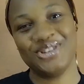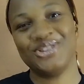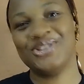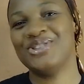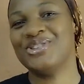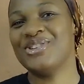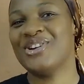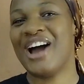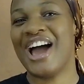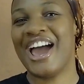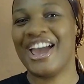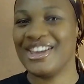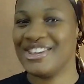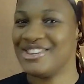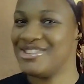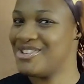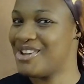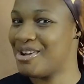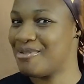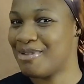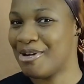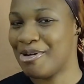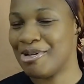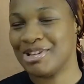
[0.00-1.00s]
he knew I
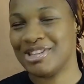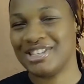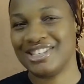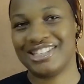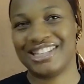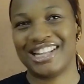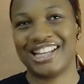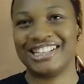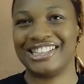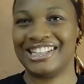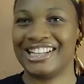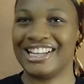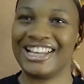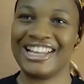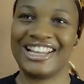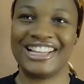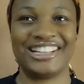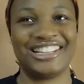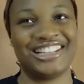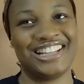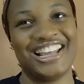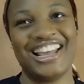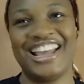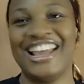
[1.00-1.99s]
knew about it, and
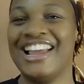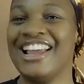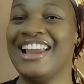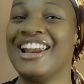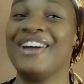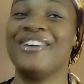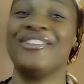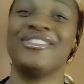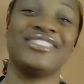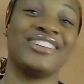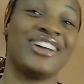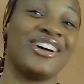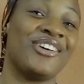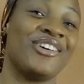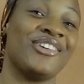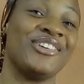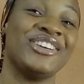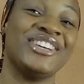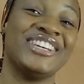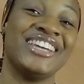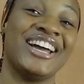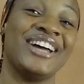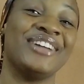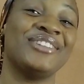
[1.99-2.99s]
then that was how
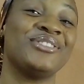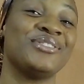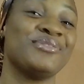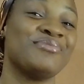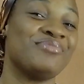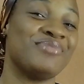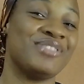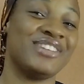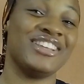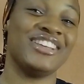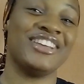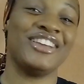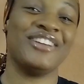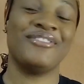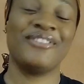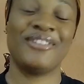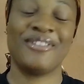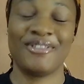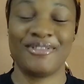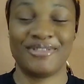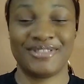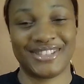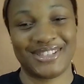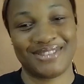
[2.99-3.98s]
he had to play a
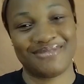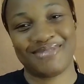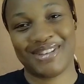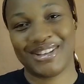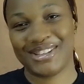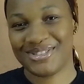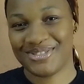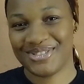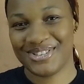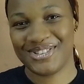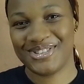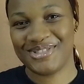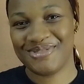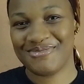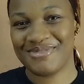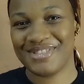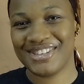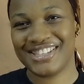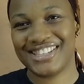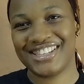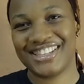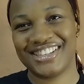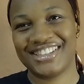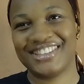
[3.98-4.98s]
very smart one on me.
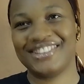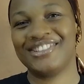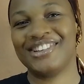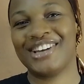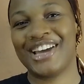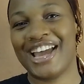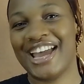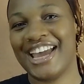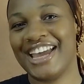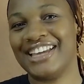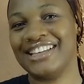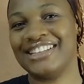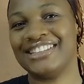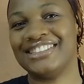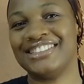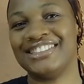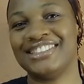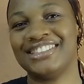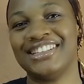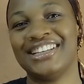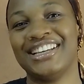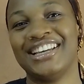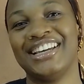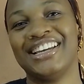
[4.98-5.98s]
So
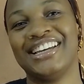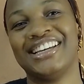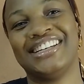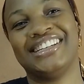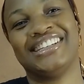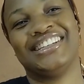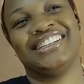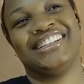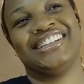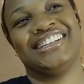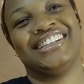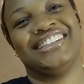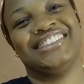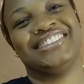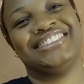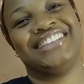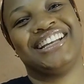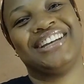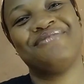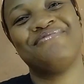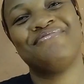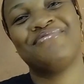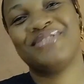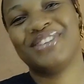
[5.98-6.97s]
guys,
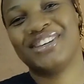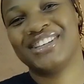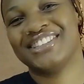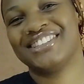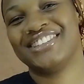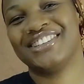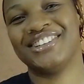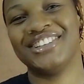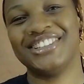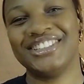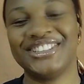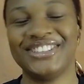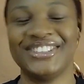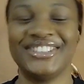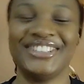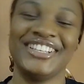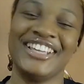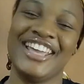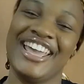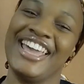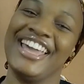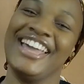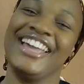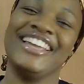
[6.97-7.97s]
that brings us to
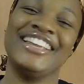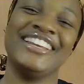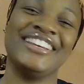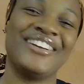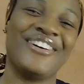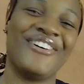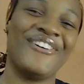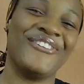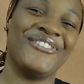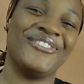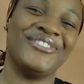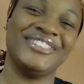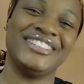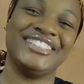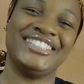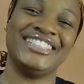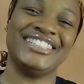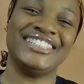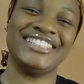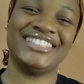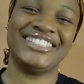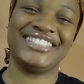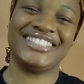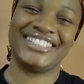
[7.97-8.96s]
the end of
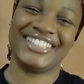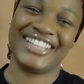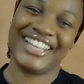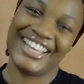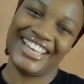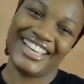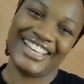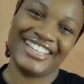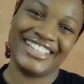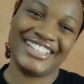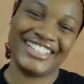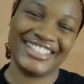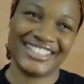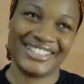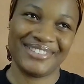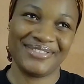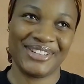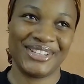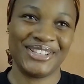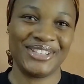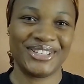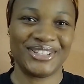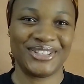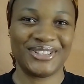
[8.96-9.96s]
this
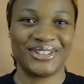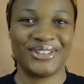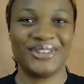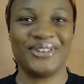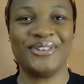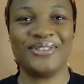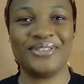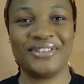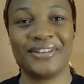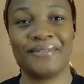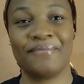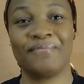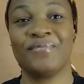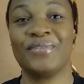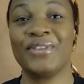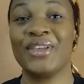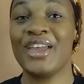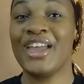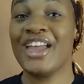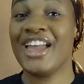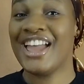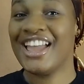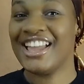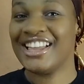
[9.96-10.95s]
engagement story.
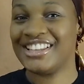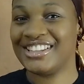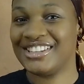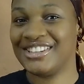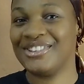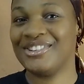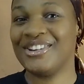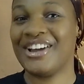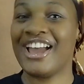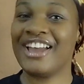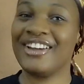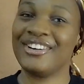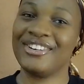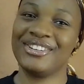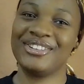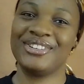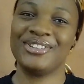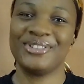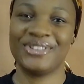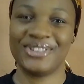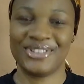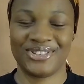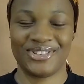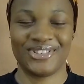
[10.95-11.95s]
So I
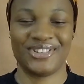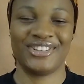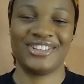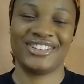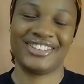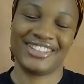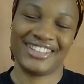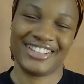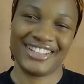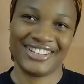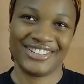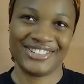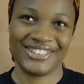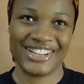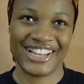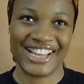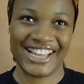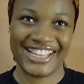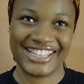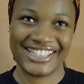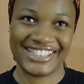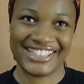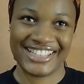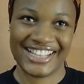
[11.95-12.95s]
also want to tell you
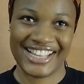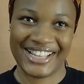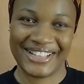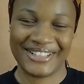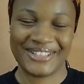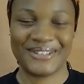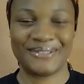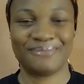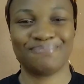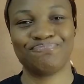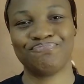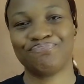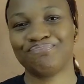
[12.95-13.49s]
guys that